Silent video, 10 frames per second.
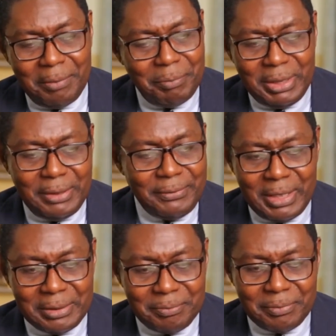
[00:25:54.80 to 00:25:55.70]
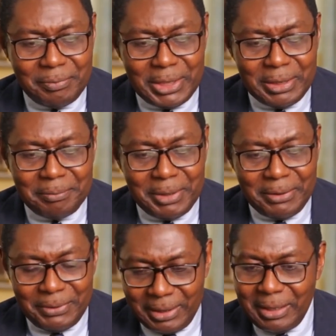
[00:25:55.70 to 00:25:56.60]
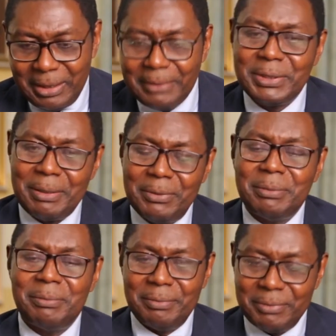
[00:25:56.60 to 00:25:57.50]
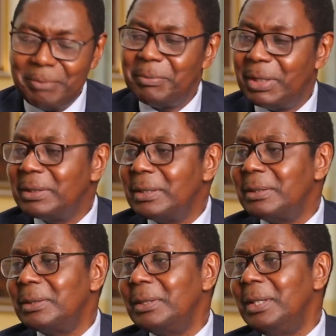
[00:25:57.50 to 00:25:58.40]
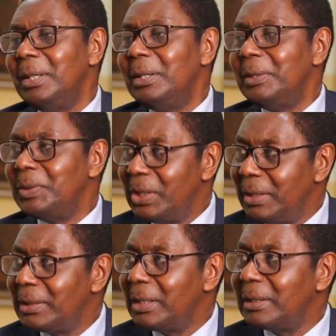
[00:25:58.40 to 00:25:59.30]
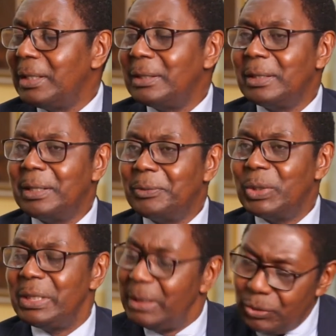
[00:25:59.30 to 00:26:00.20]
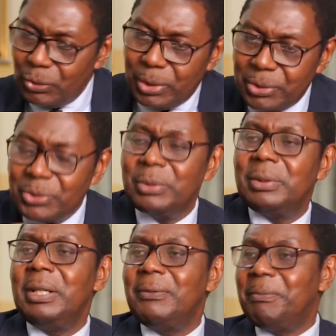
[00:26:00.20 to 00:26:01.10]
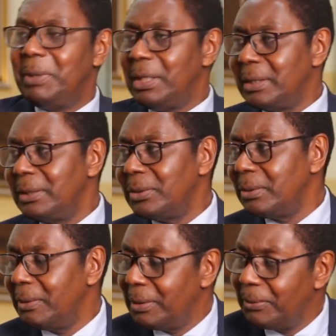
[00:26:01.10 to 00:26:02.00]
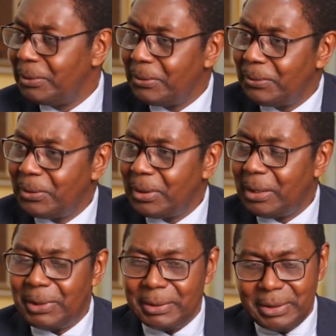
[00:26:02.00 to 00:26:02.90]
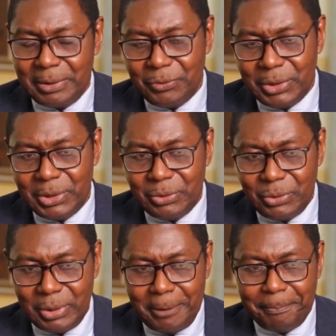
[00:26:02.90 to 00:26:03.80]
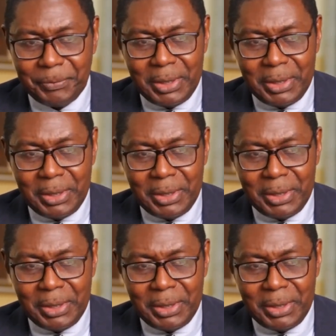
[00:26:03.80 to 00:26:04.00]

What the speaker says: believe that my father left some blessings for you. Yes, and we need to also leave blessings for our generation to come.